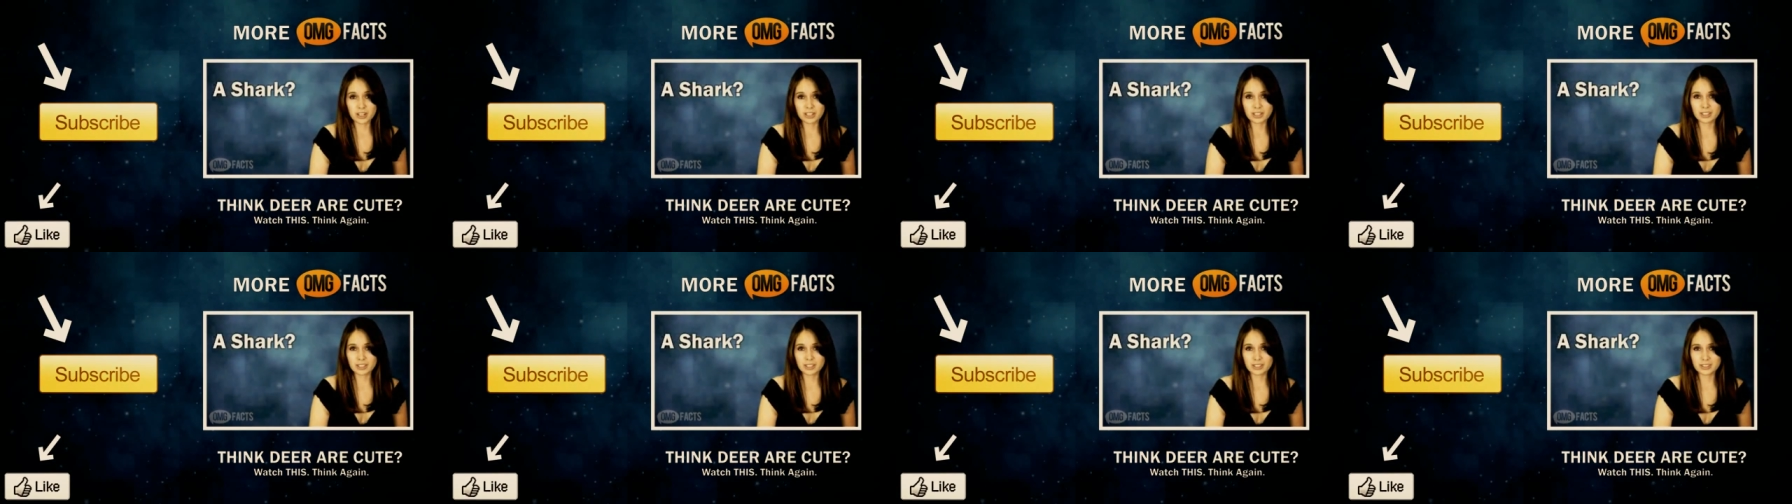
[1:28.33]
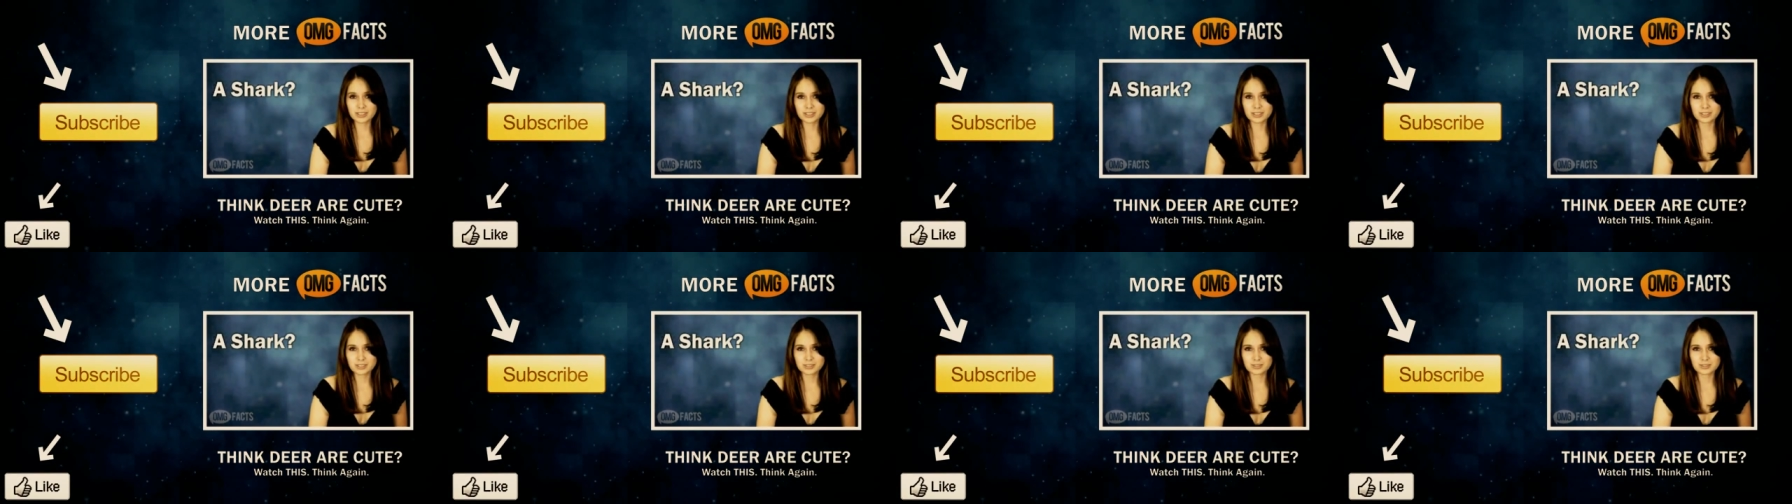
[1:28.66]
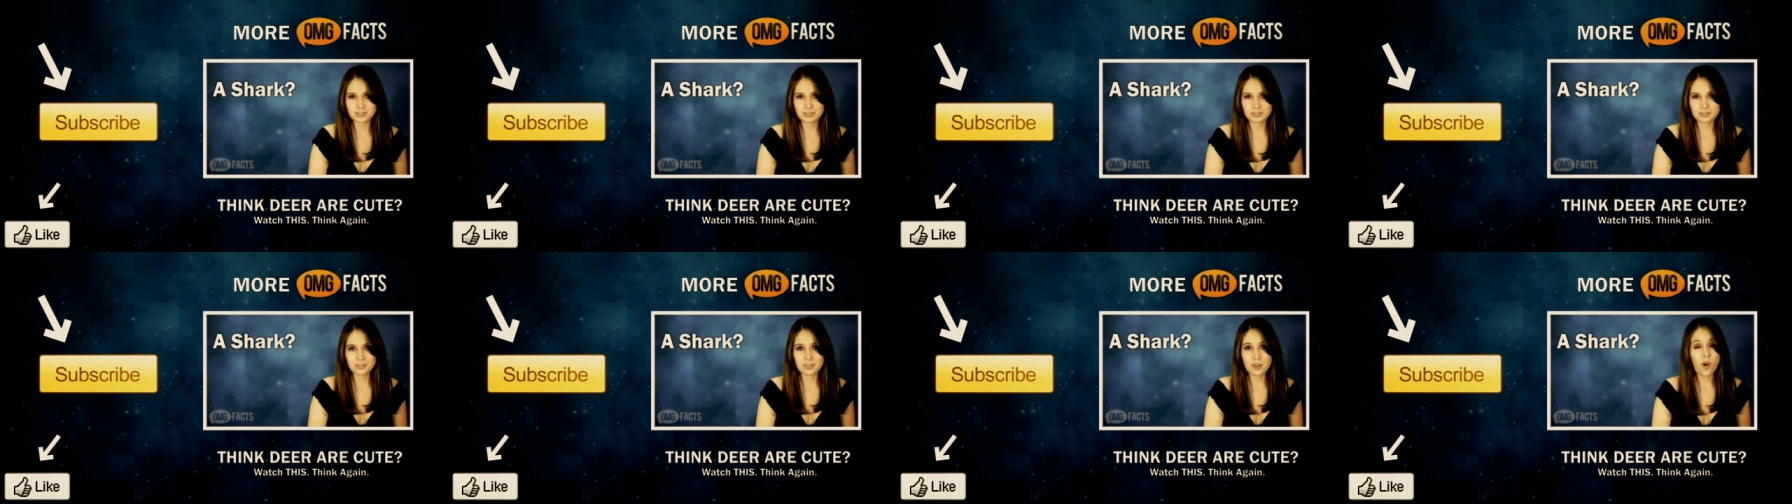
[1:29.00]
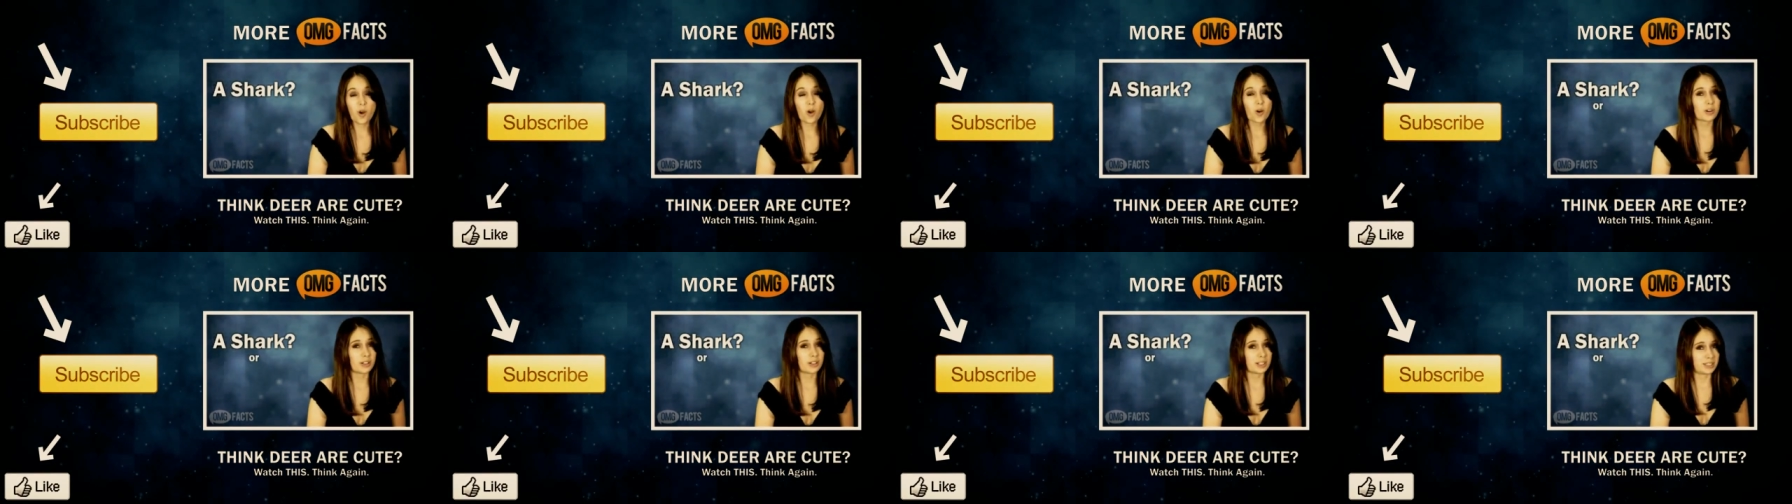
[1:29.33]
and remember to subscribe
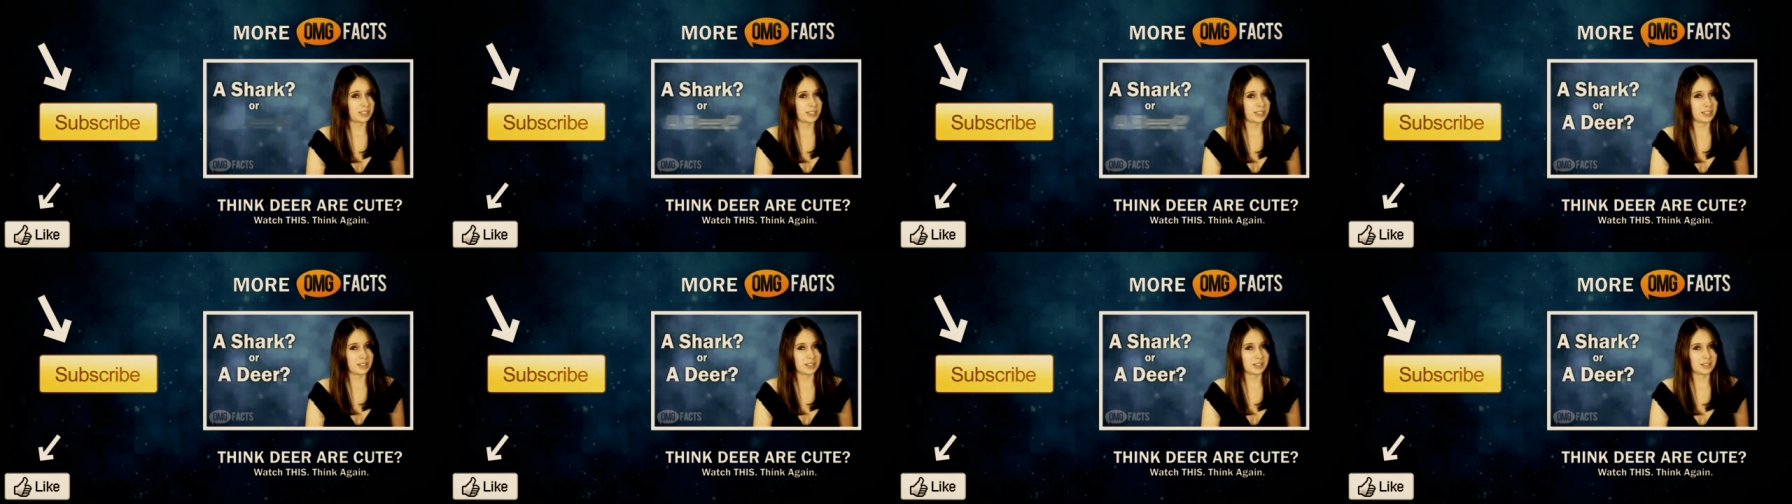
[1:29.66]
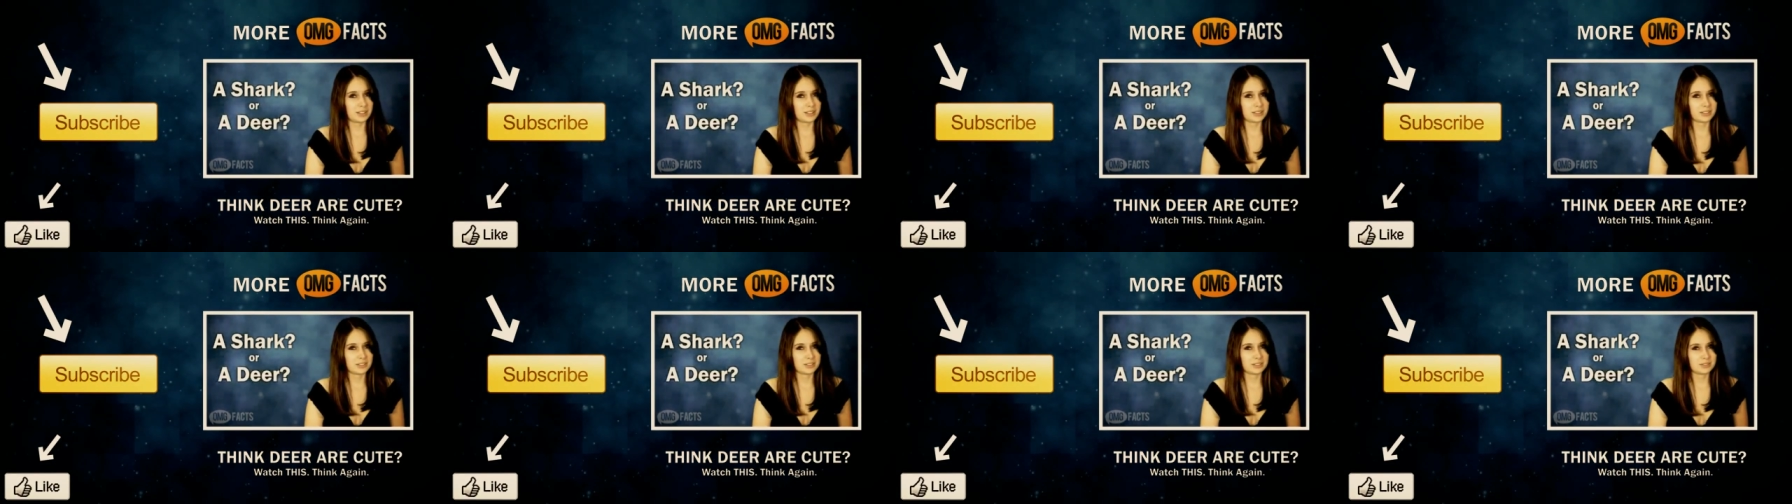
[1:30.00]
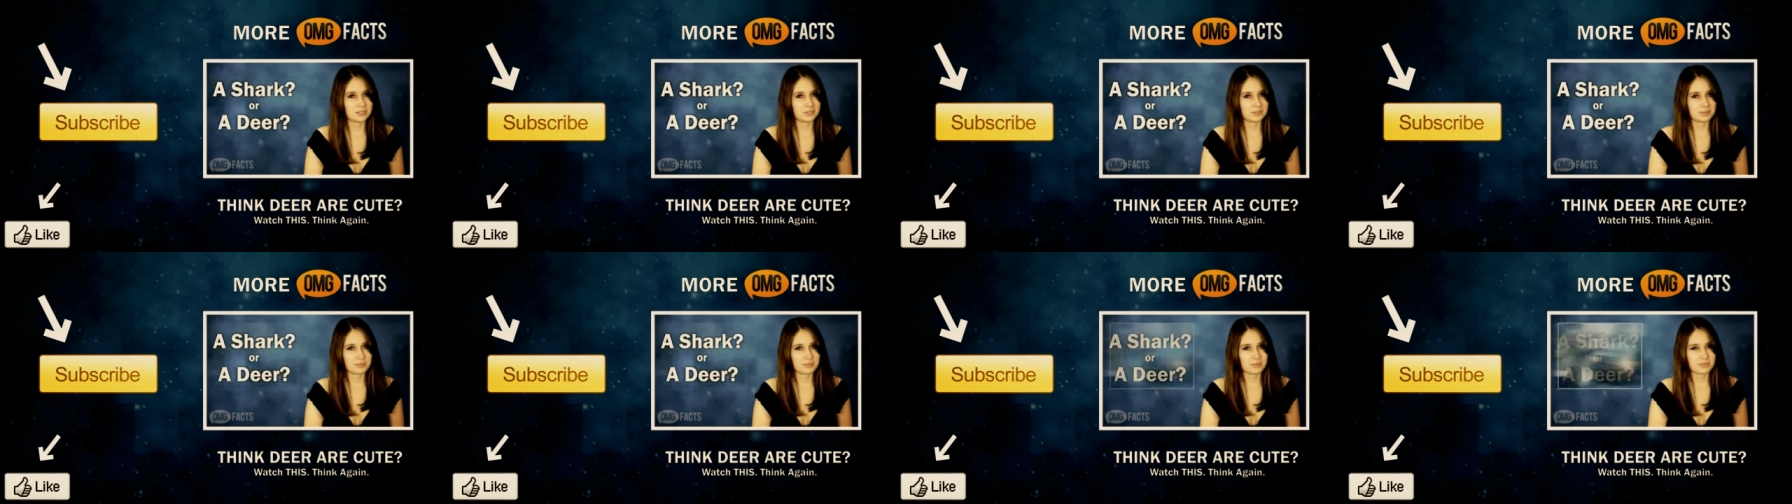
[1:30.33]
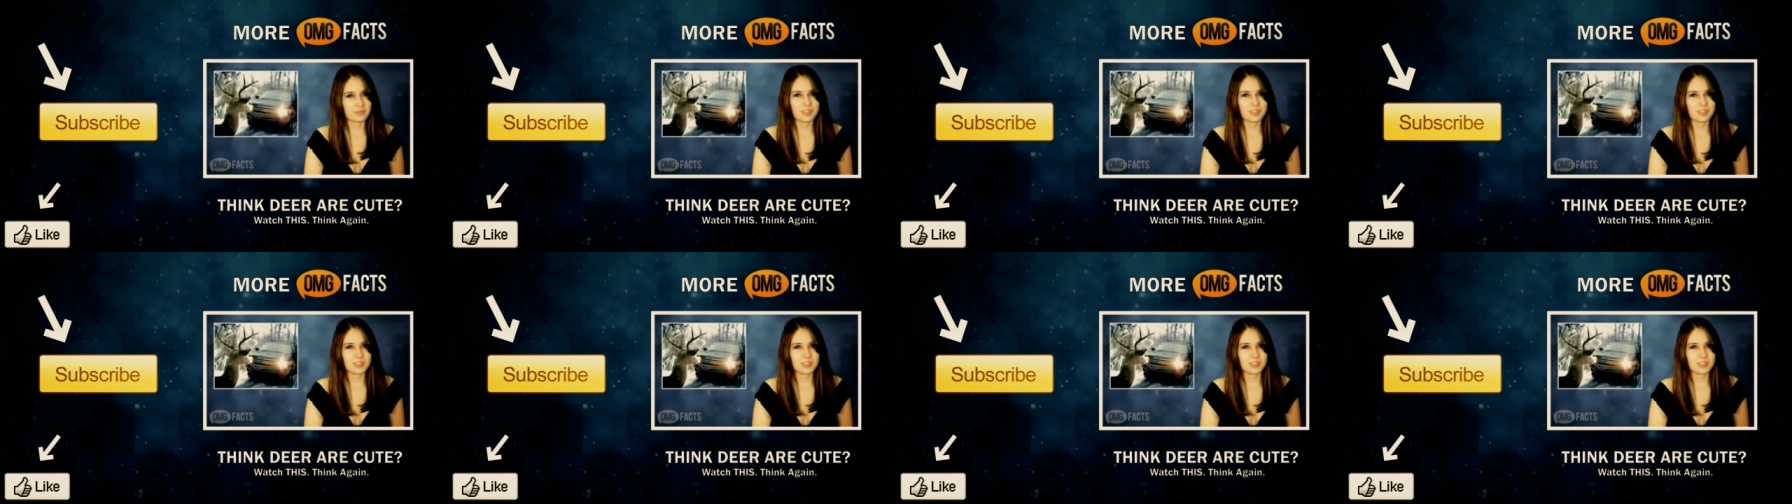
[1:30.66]
for more OMG facts.